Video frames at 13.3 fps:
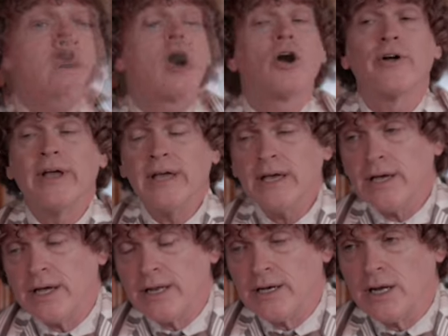are
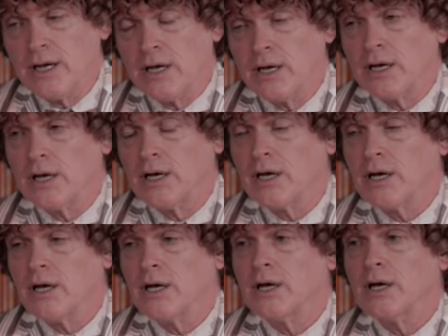in
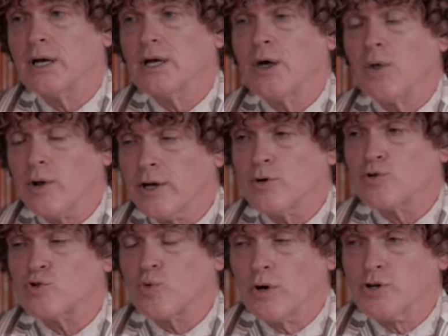Holy
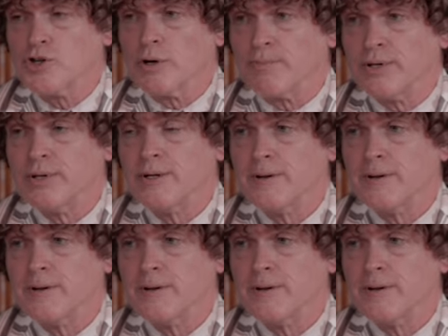Ghost worship.